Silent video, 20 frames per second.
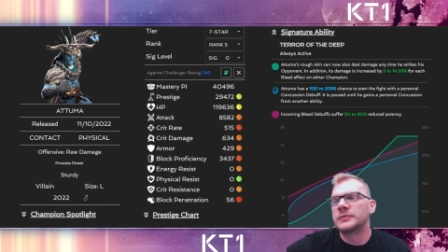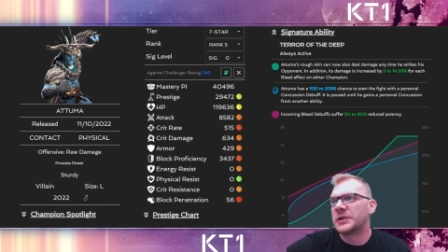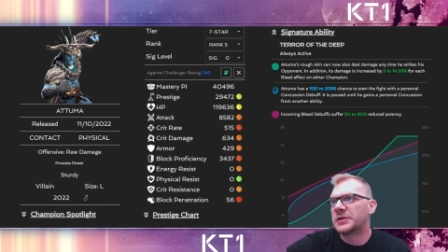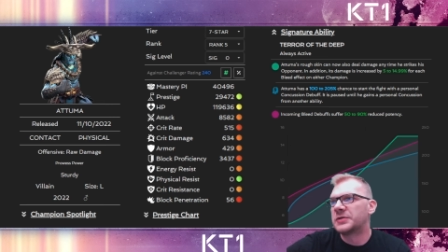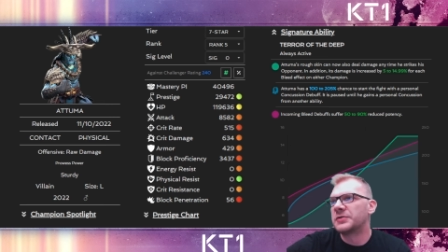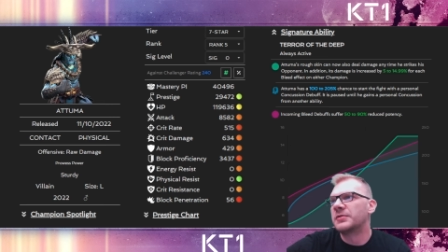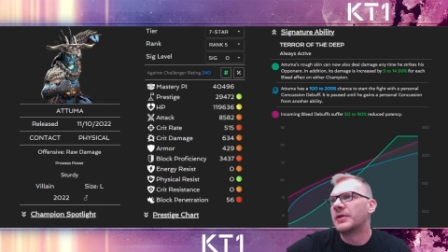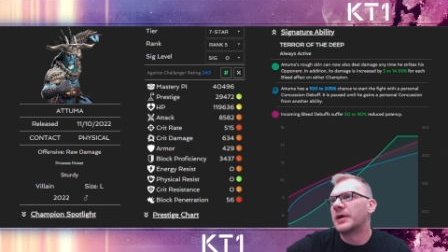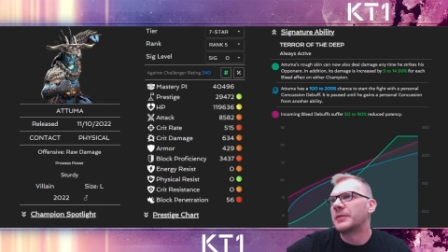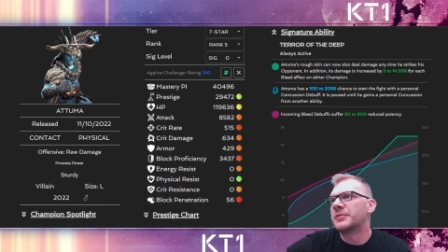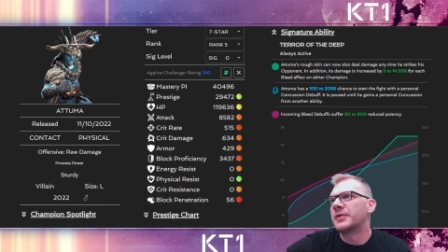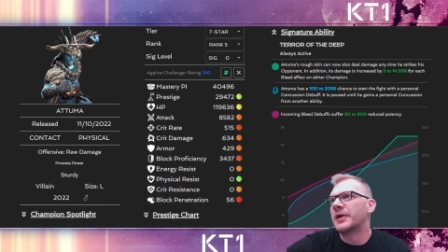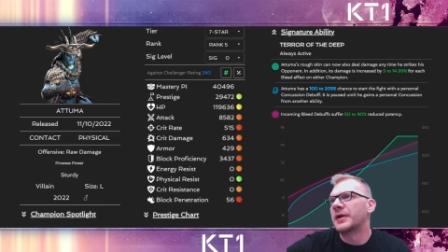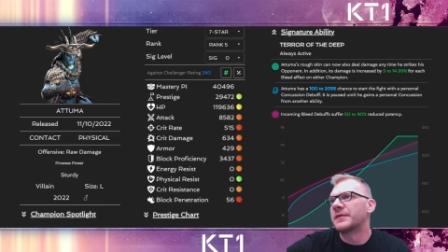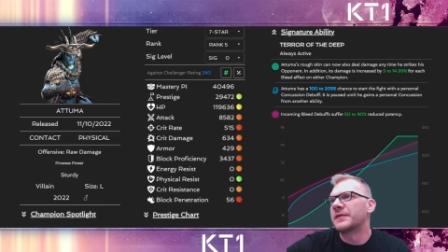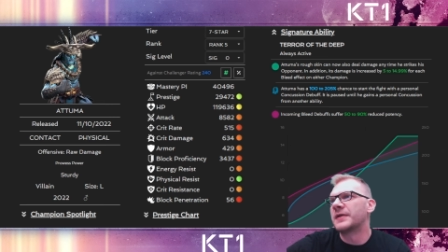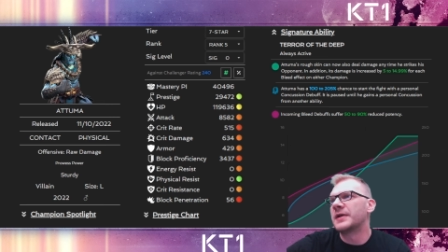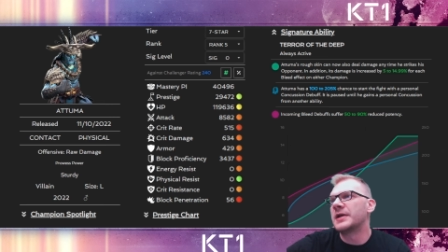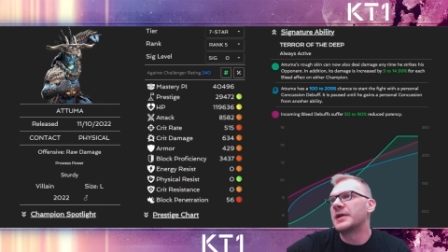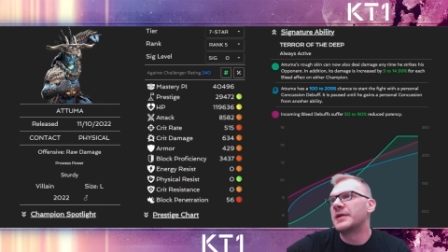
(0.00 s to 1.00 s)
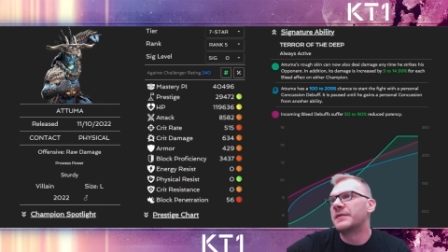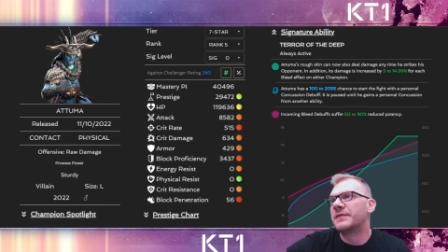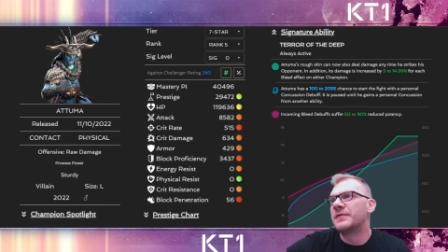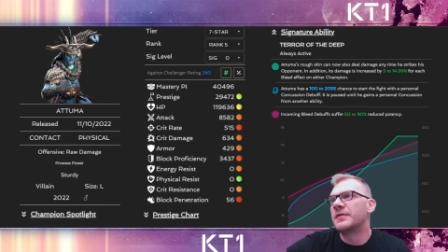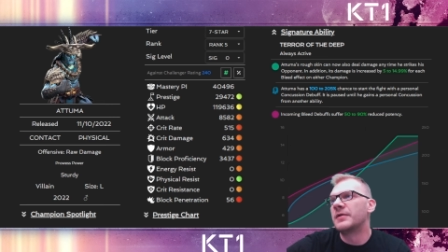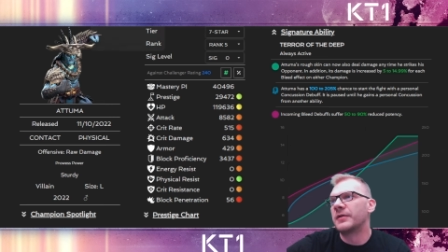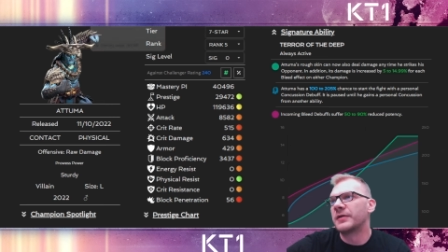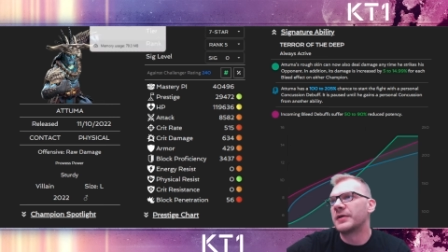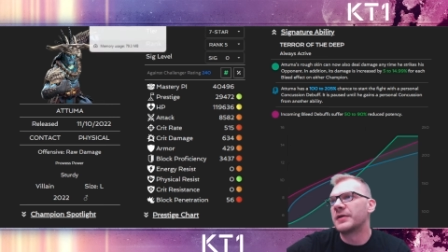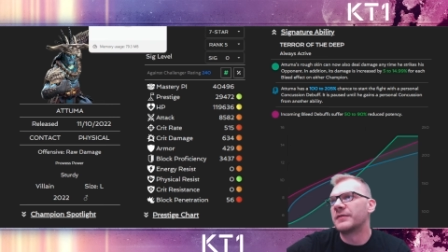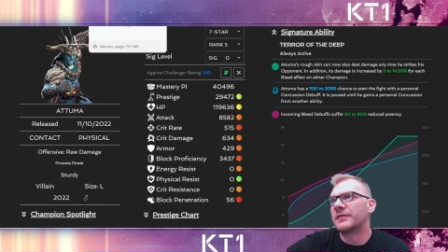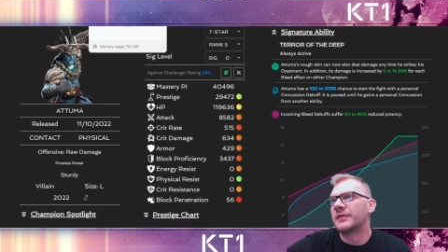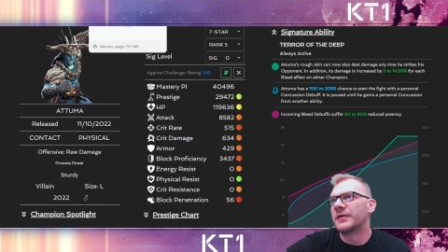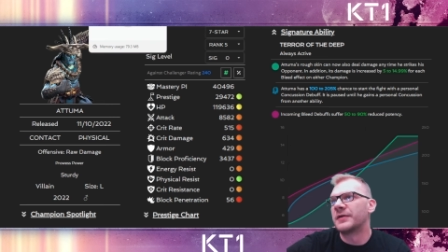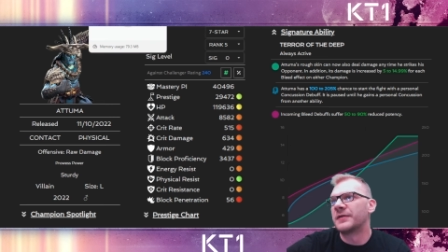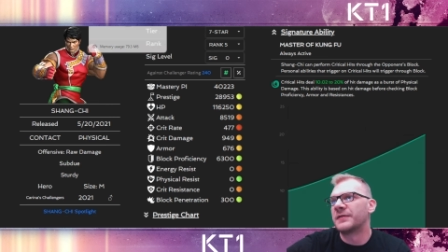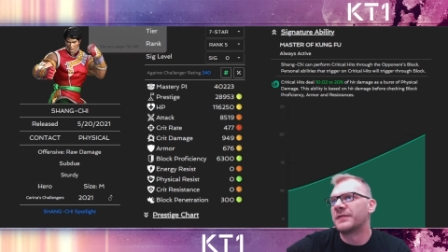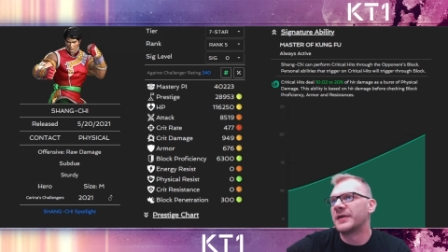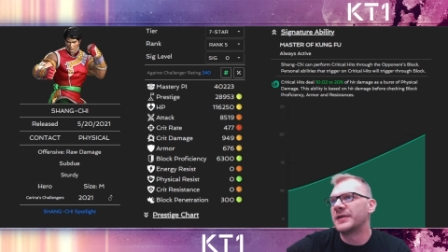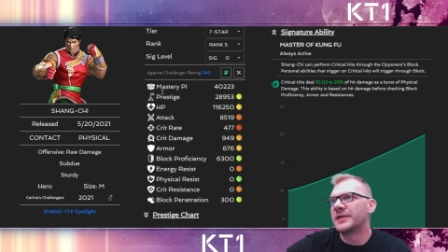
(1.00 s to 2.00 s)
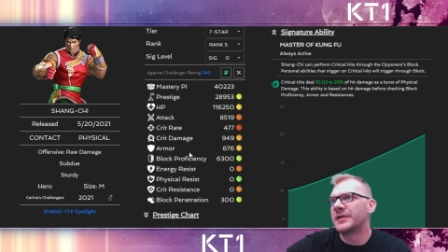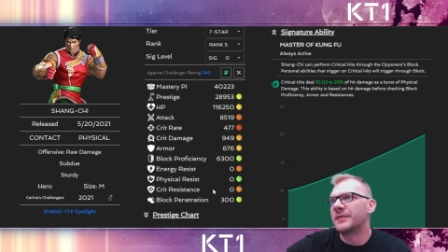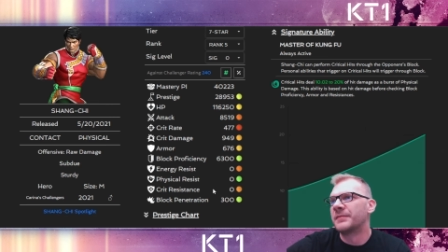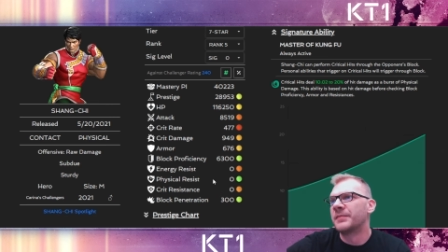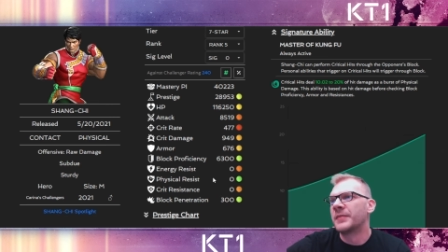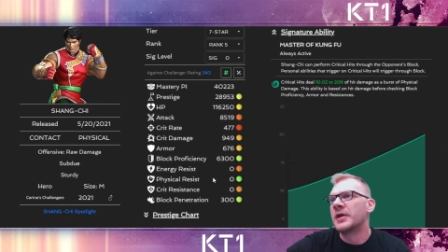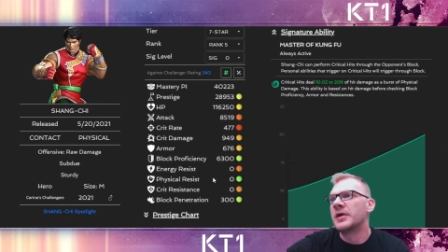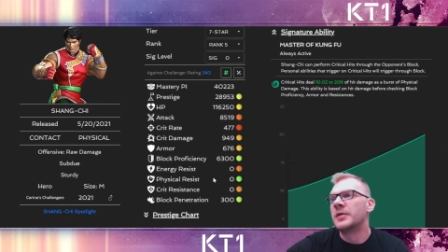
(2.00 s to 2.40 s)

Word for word: to go up to rank 3 if you're looking for a defender.